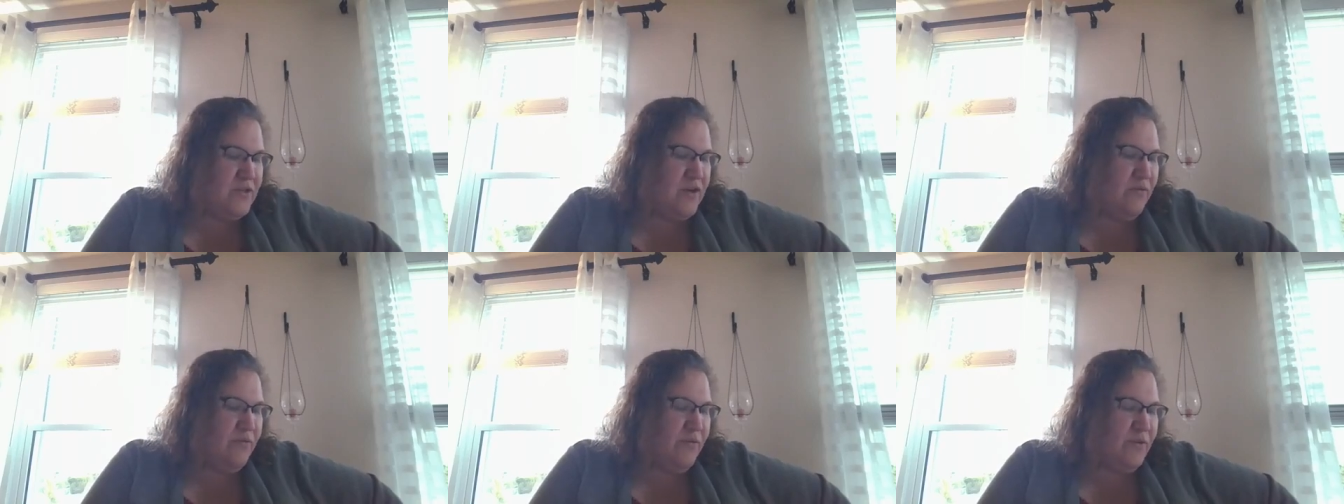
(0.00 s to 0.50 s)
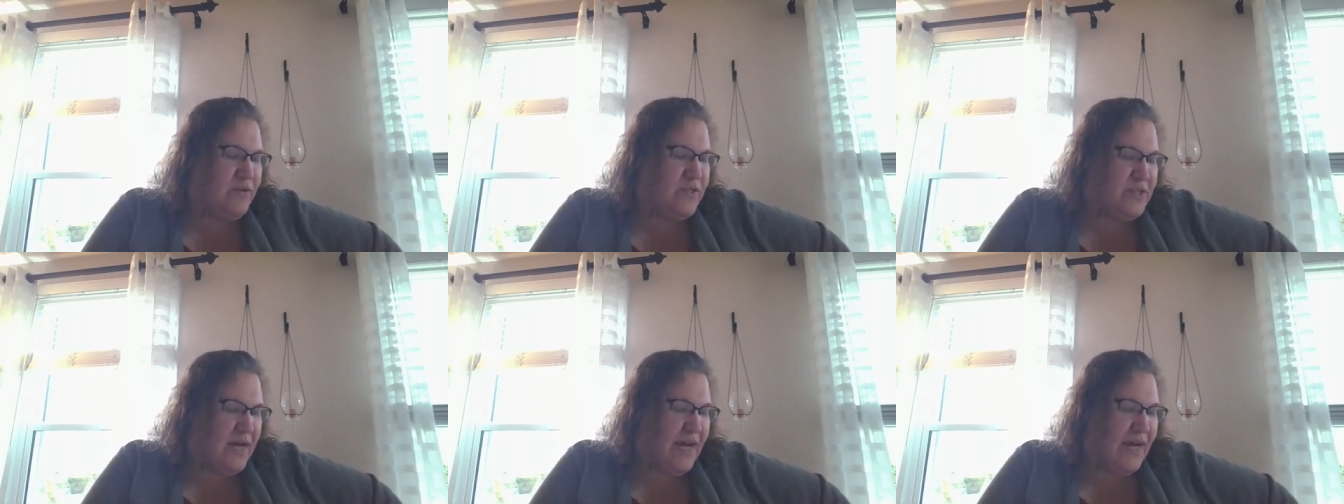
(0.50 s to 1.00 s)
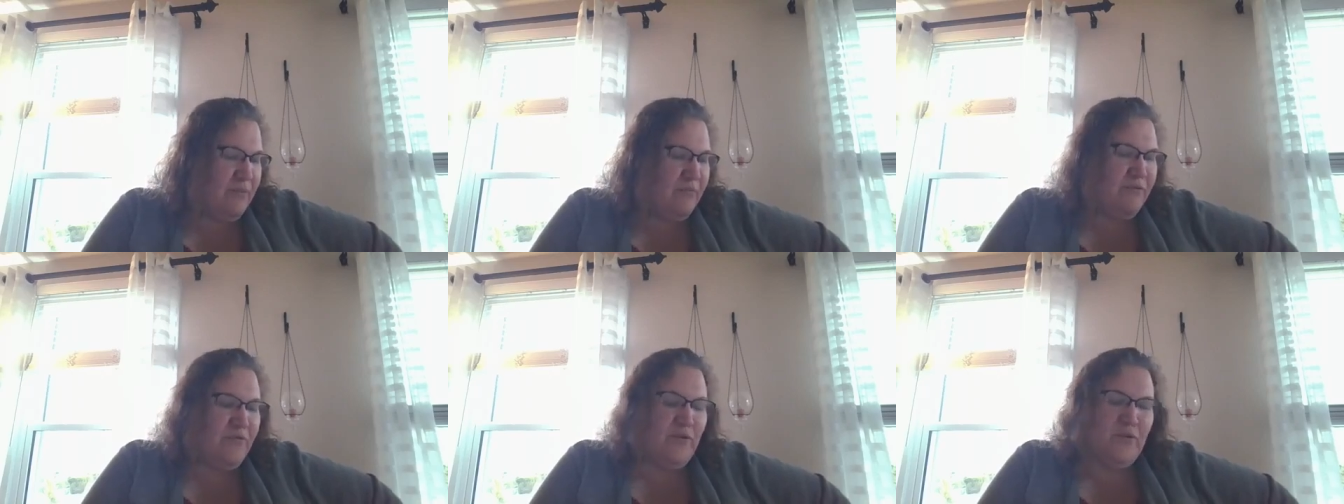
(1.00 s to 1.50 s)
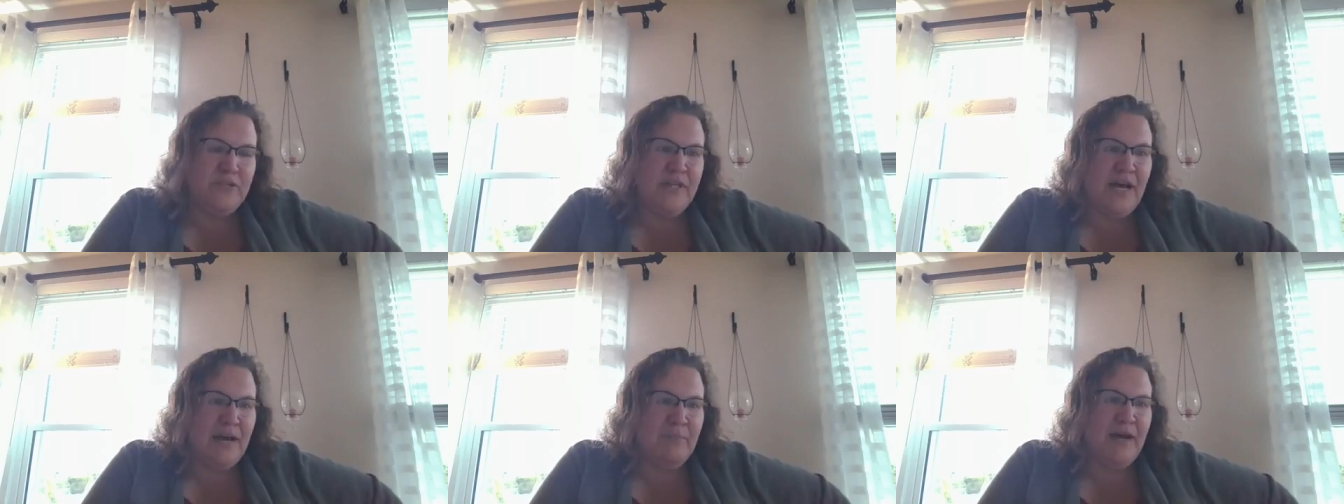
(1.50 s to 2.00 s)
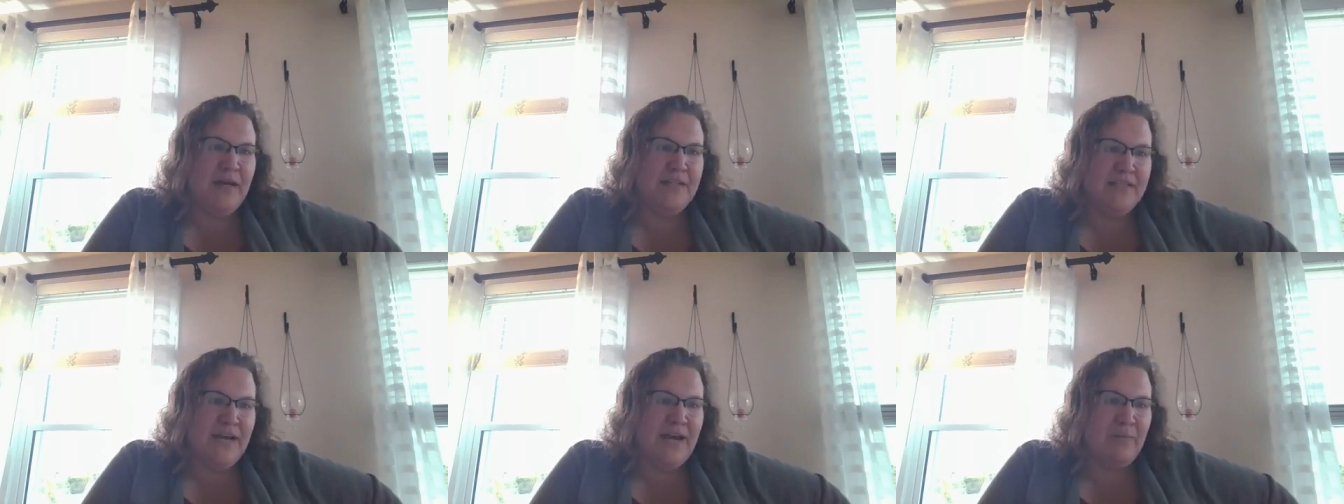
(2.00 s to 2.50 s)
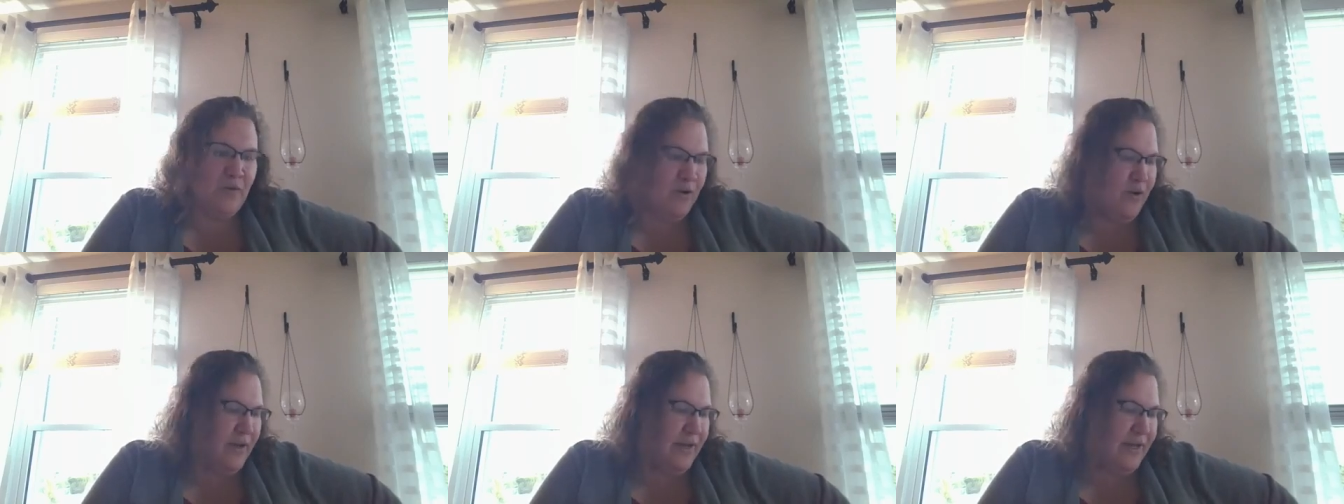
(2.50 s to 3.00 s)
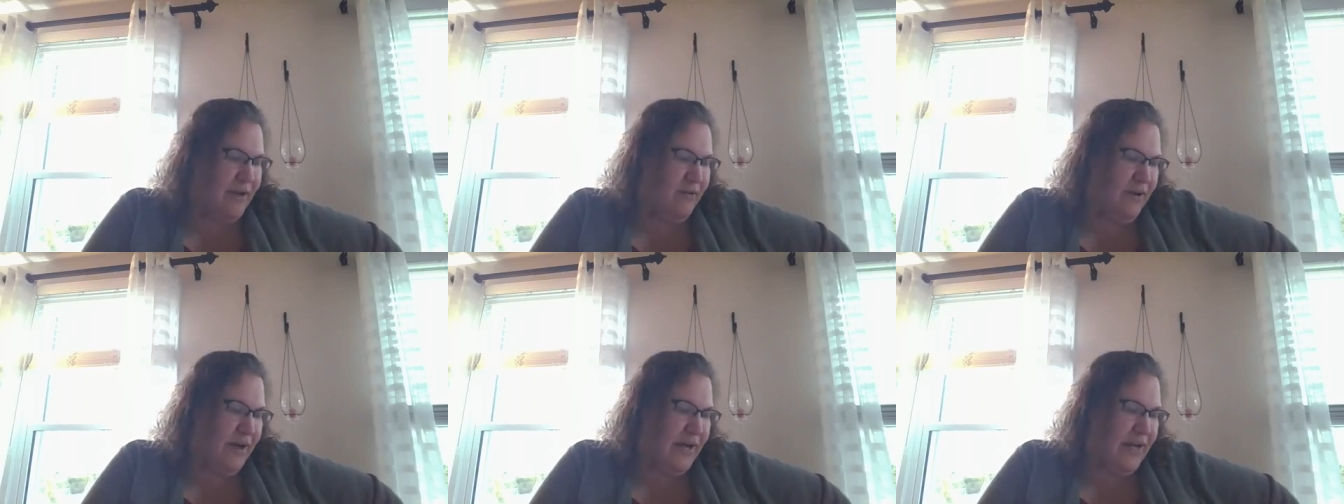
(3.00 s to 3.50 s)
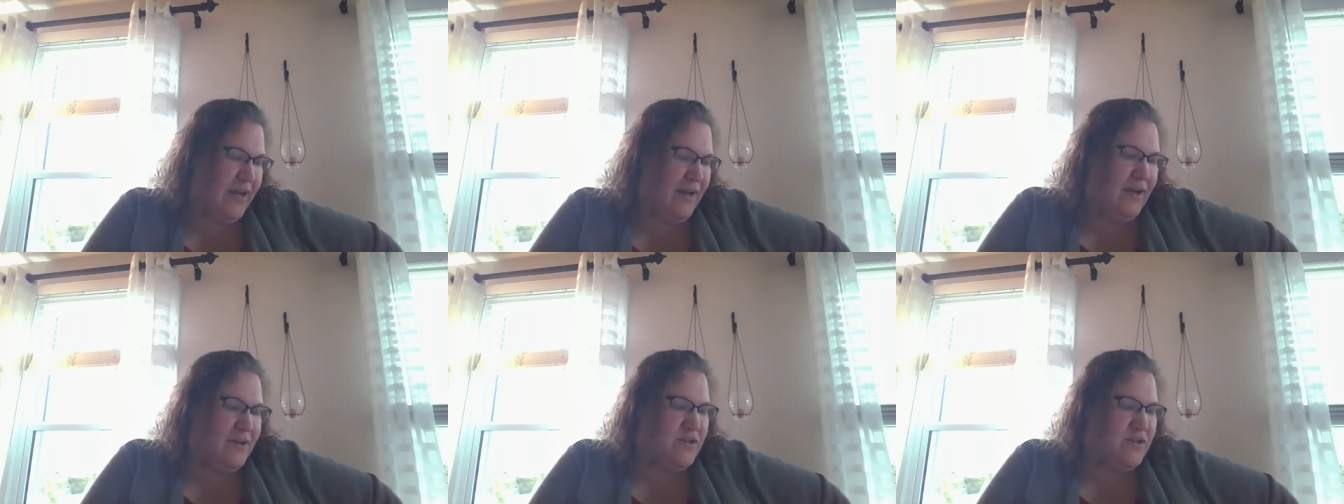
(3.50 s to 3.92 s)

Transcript: So first time, full time, on time, we're calling it, right?